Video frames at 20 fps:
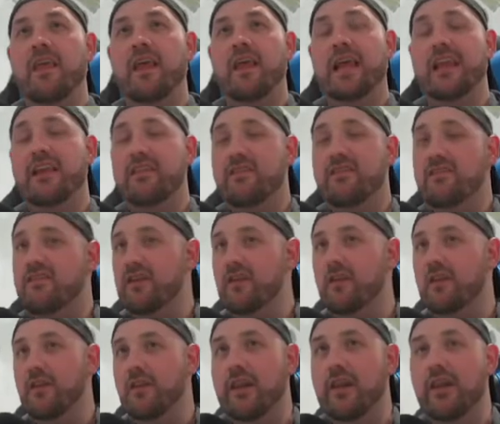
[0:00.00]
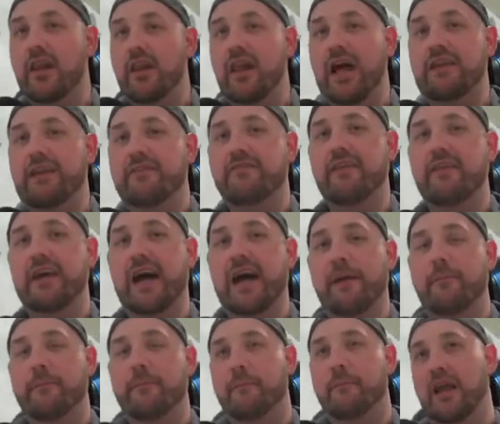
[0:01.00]
It is still a lot of life,
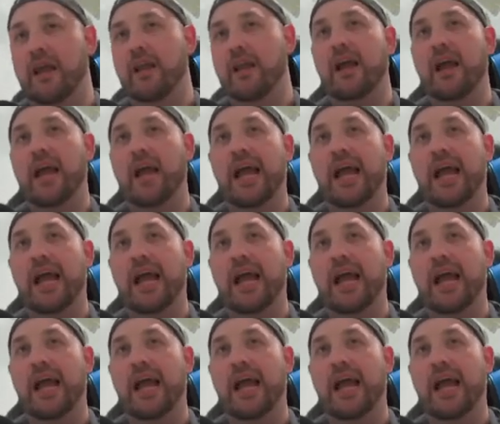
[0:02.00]
um, but